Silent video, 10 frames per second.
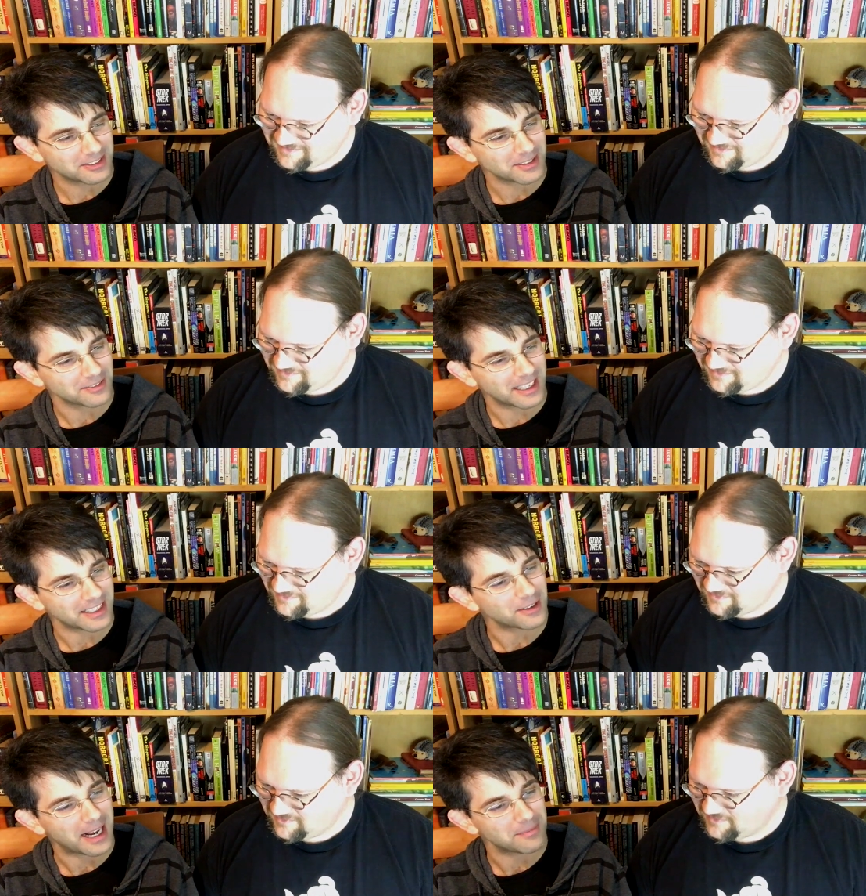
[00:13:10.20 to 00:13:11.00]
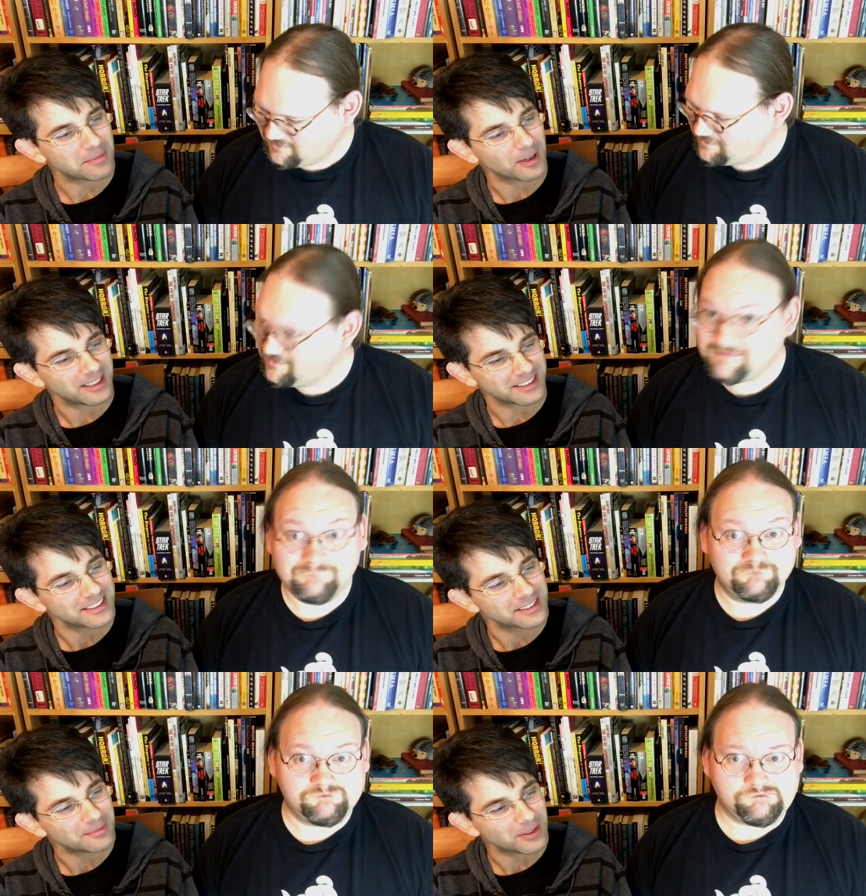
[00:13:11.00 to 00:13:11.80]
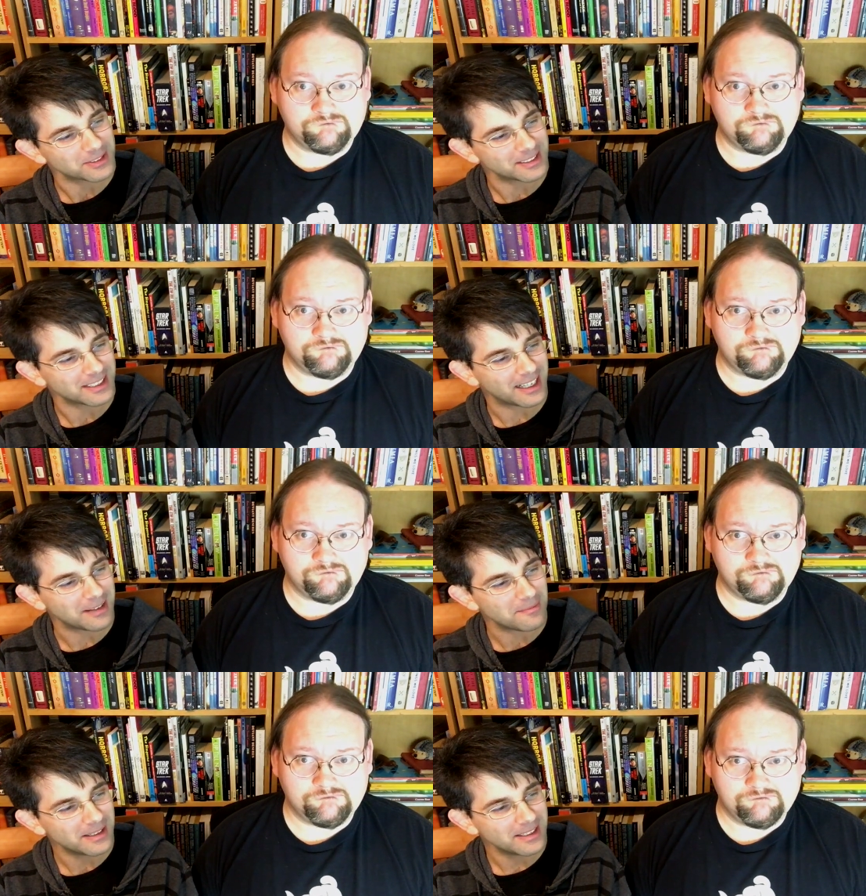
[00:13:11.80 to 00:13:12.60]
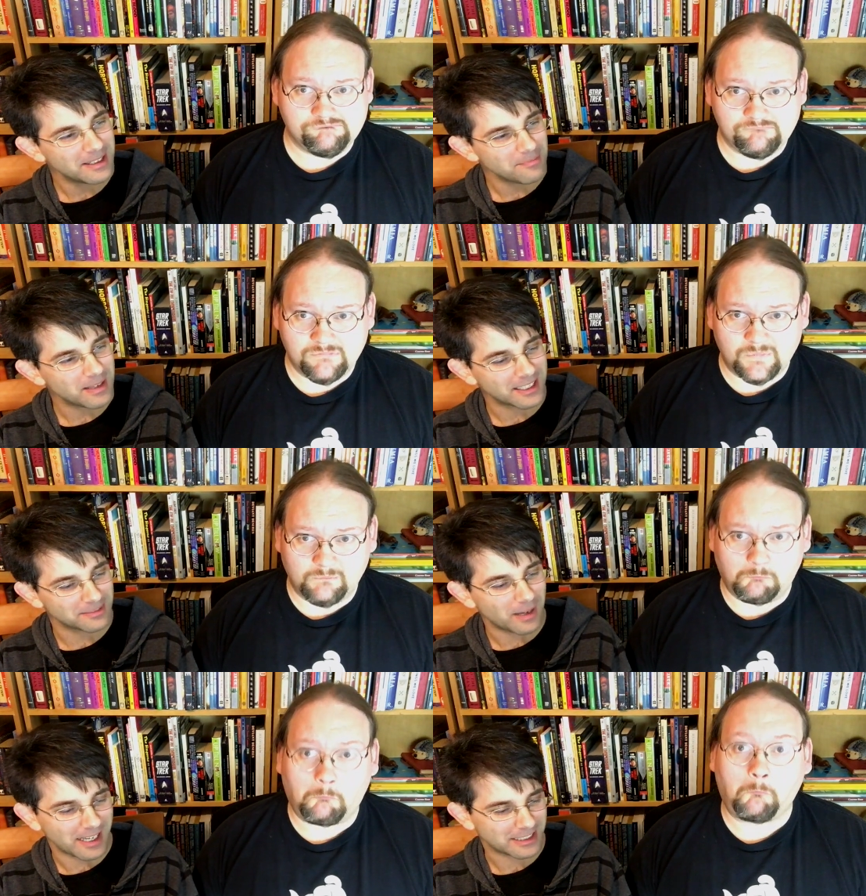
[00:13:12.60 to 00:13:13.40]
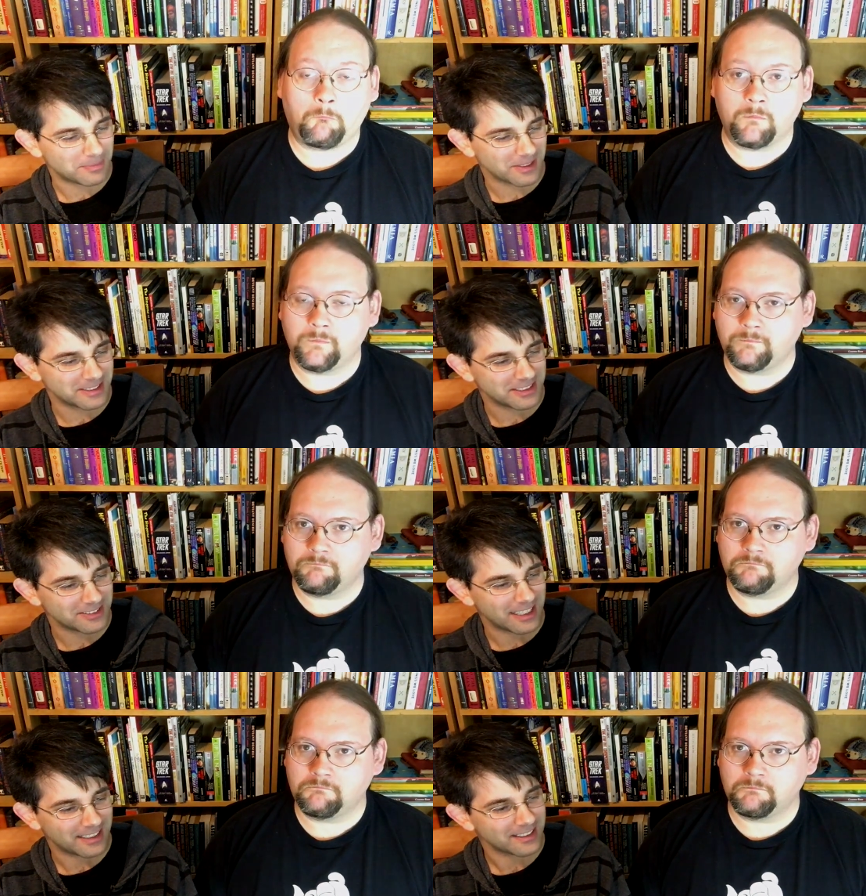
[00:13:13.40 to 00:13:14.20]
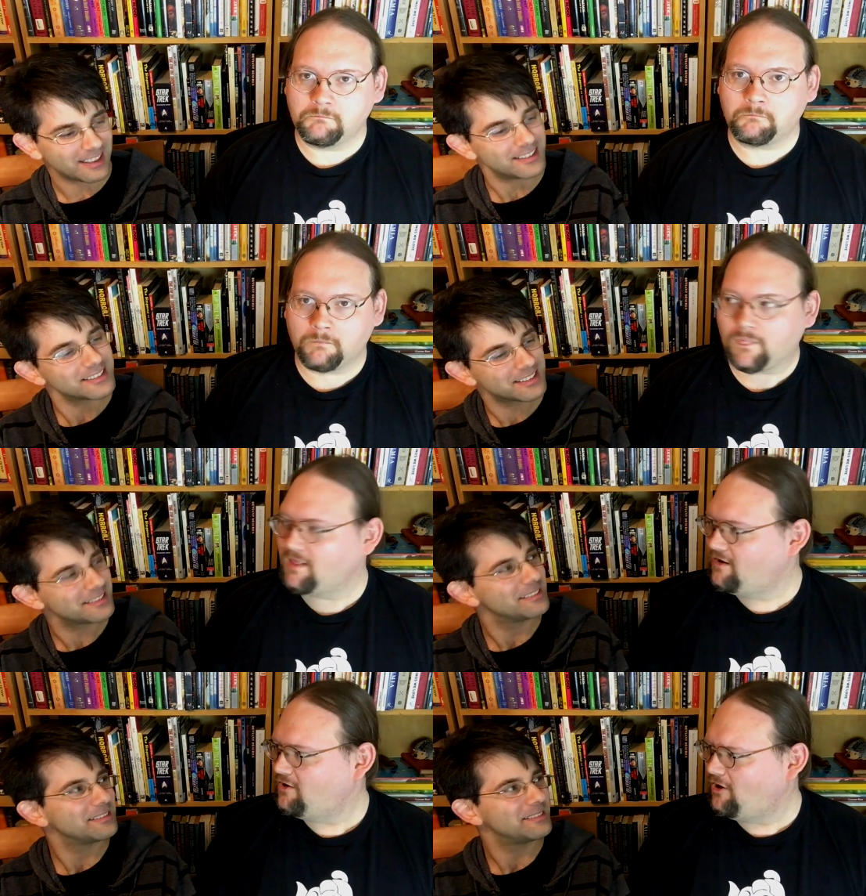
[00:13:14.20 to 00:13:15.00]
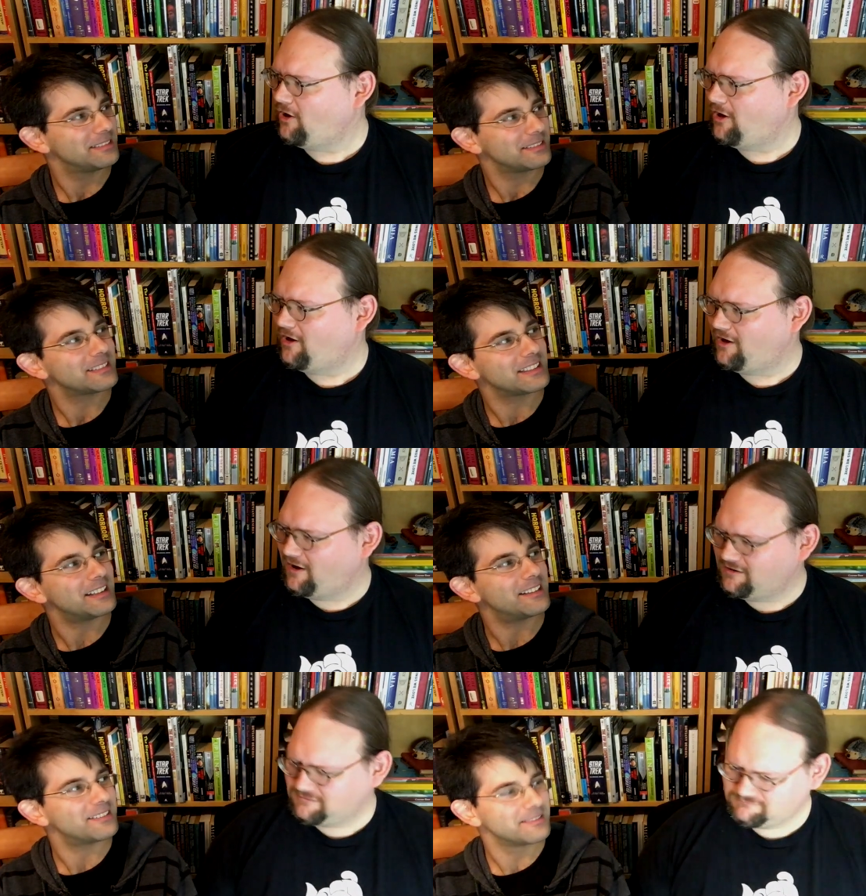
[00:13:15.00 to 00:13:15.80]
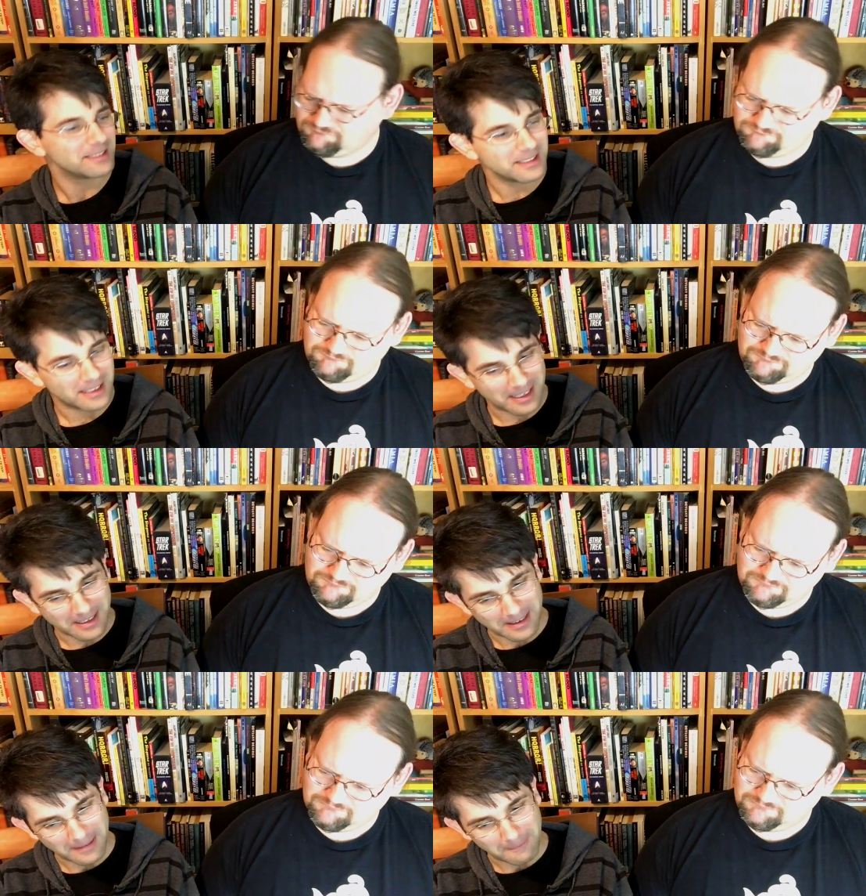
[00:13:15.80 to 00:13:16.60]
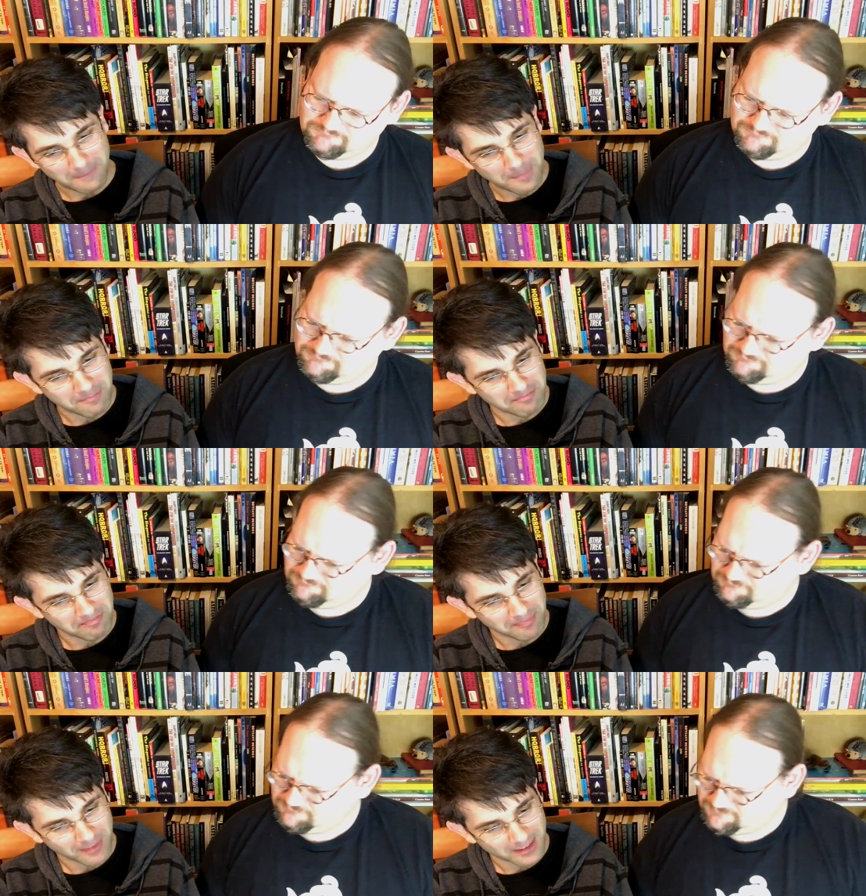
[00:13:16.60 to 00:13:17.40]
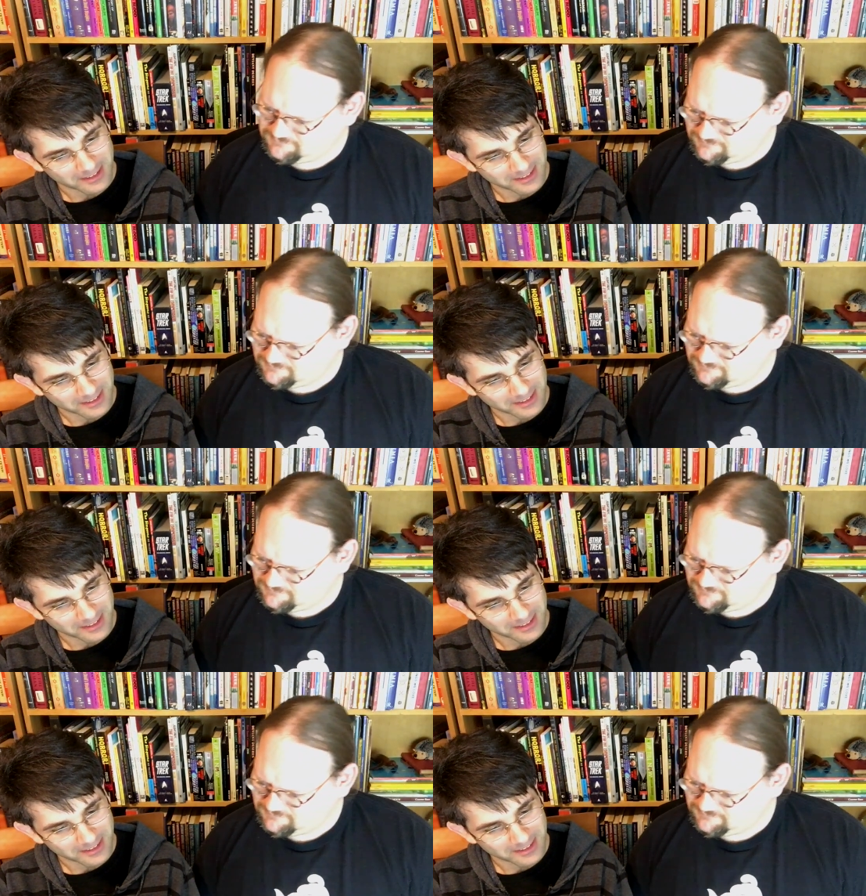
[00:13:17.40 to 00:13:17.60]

Speaker 1: her of getting crappy presents most of the time, because my experience is you get guilt. Oh. You know.